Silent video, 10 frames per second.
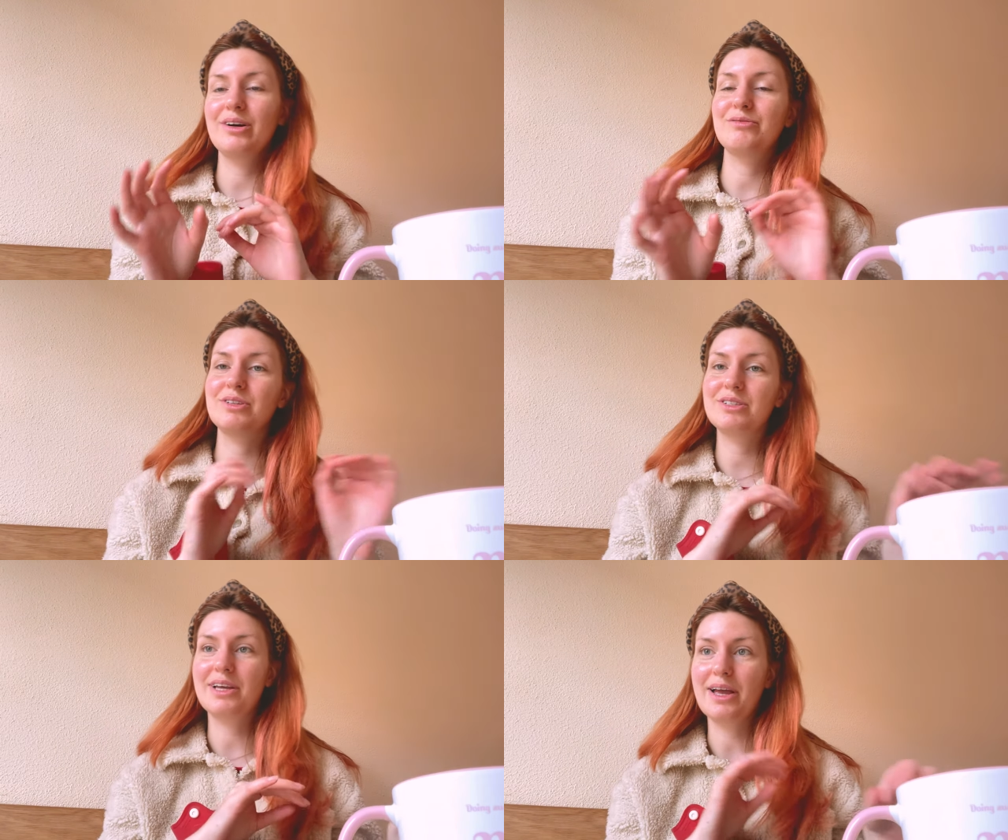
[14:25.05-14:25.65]
of
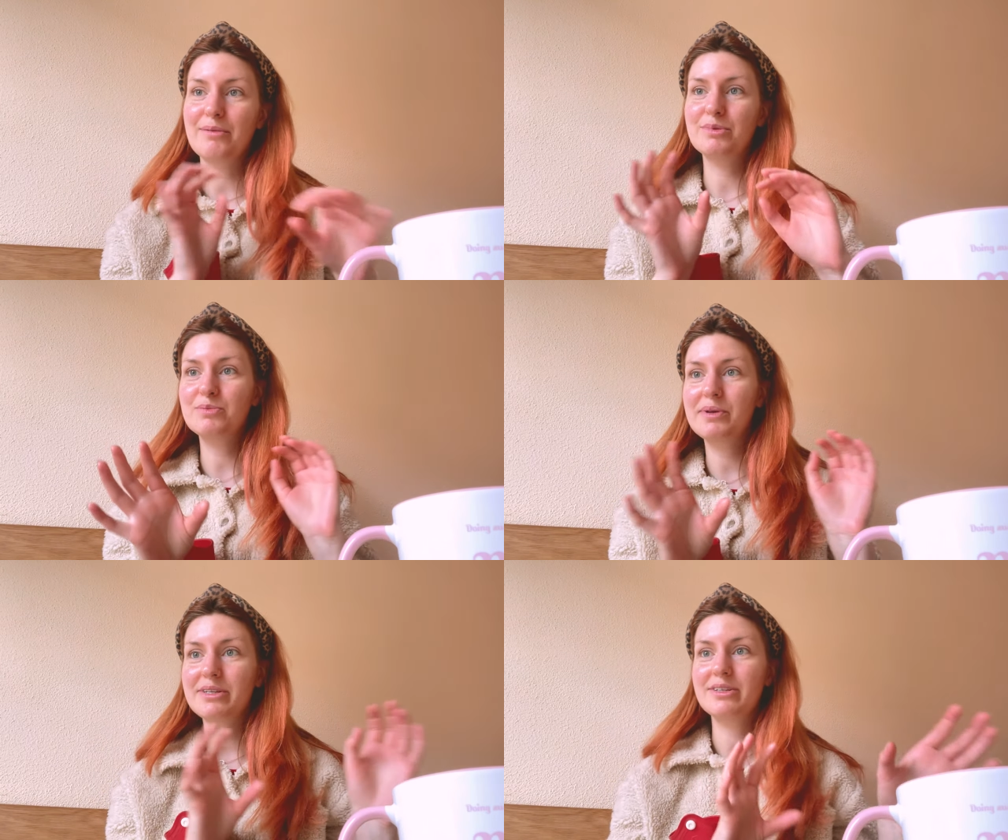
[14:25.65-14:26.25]
the same
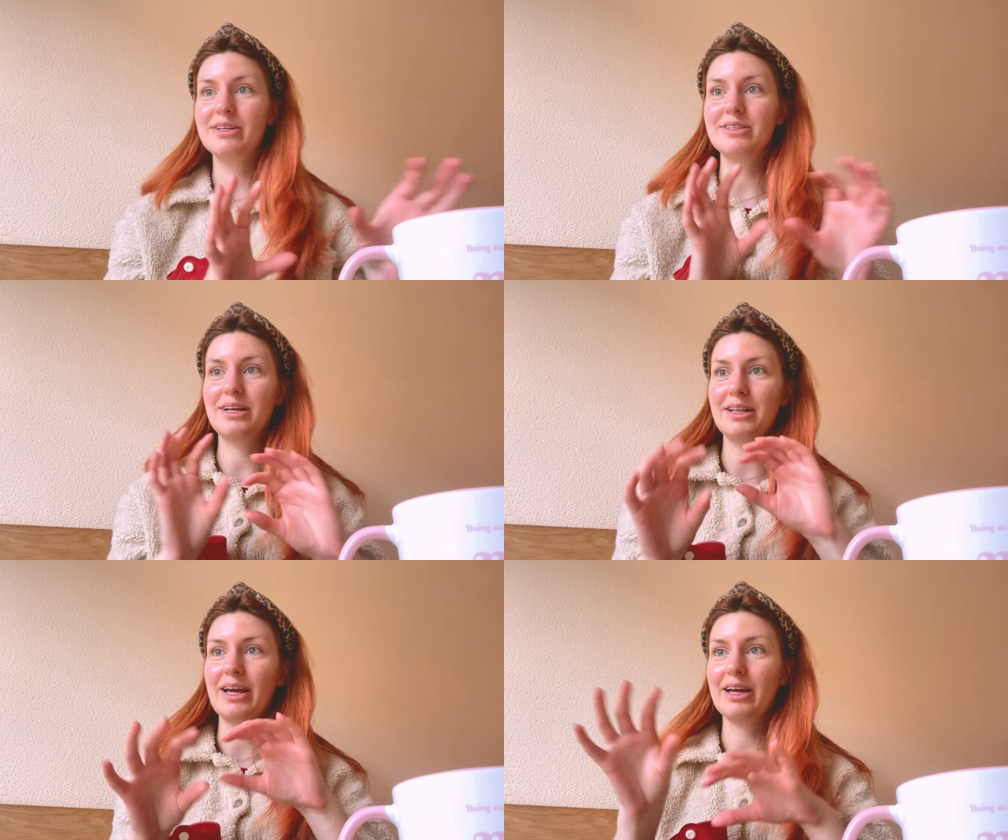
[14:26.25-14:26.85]
species
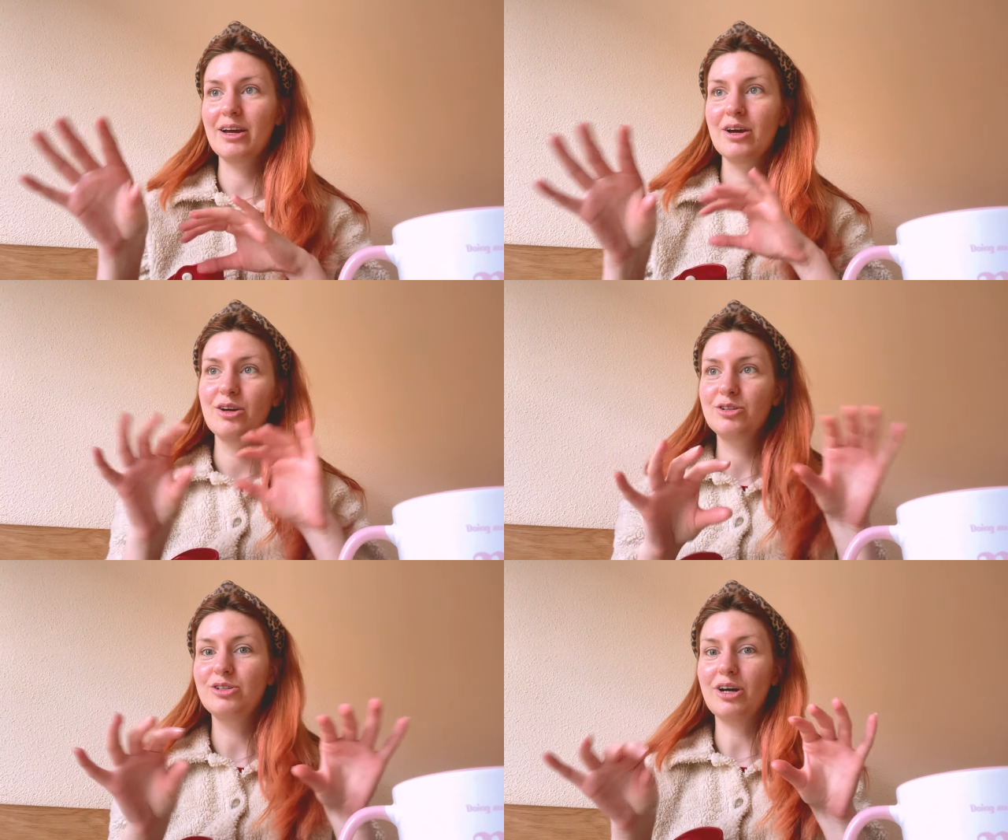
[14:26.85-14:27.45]
and like
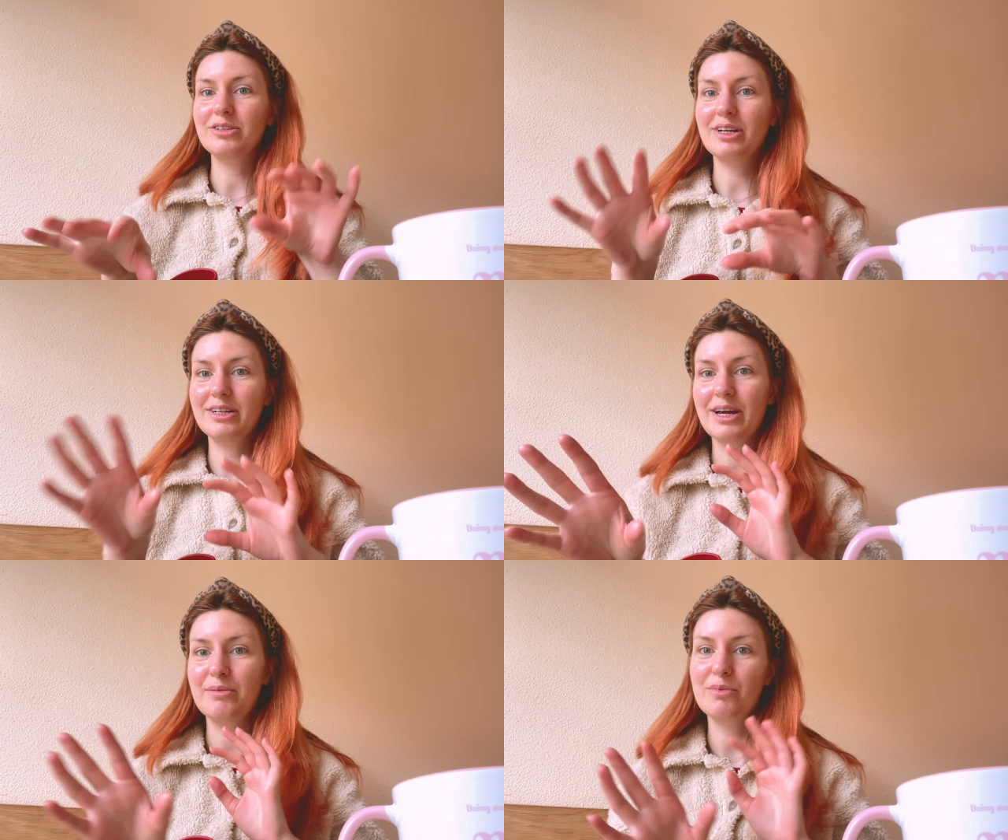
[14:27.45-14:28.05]

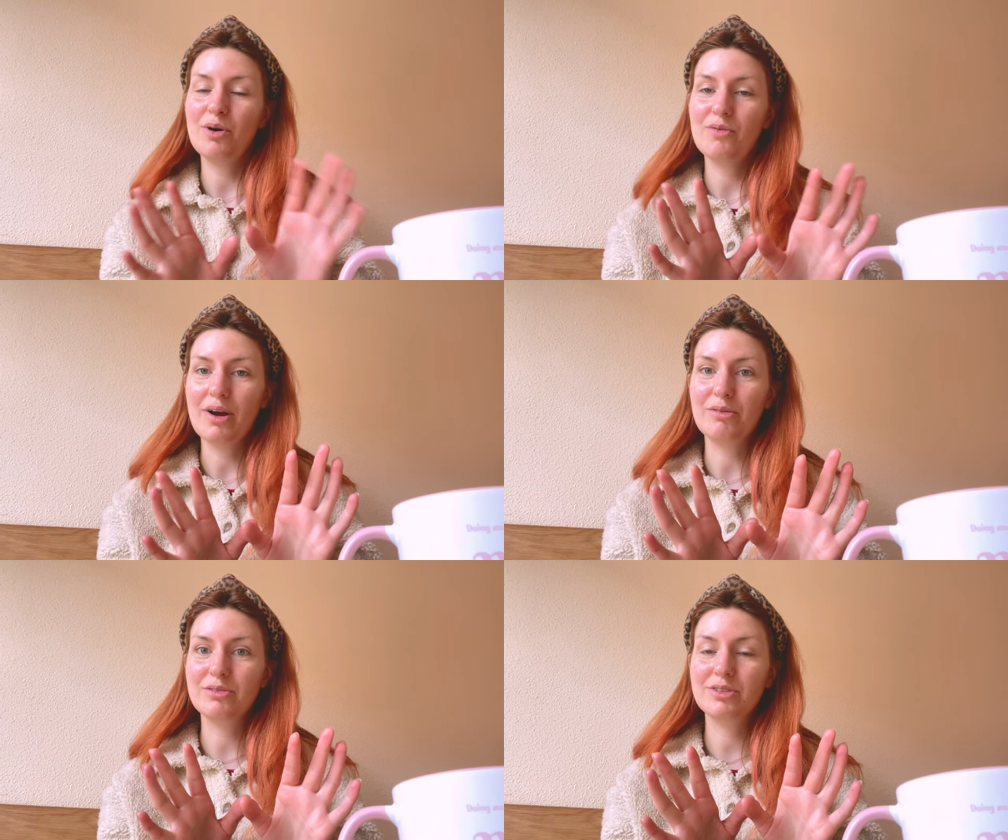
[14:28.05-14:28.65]
dotting them
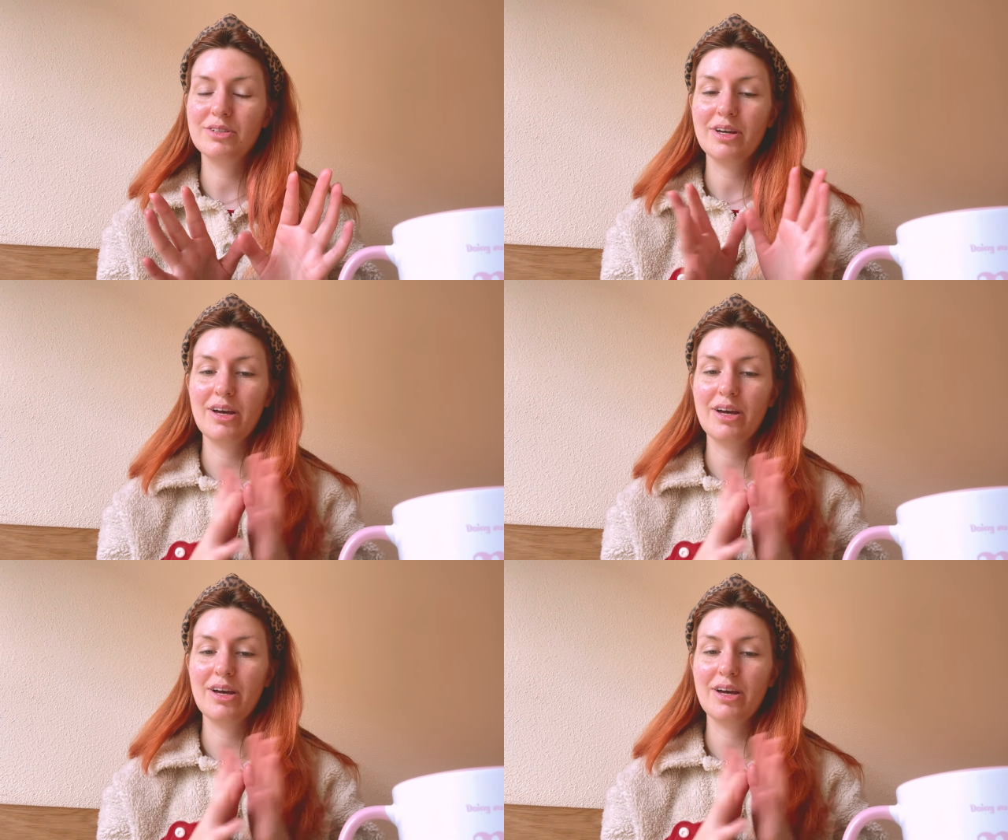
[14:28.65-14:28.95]
around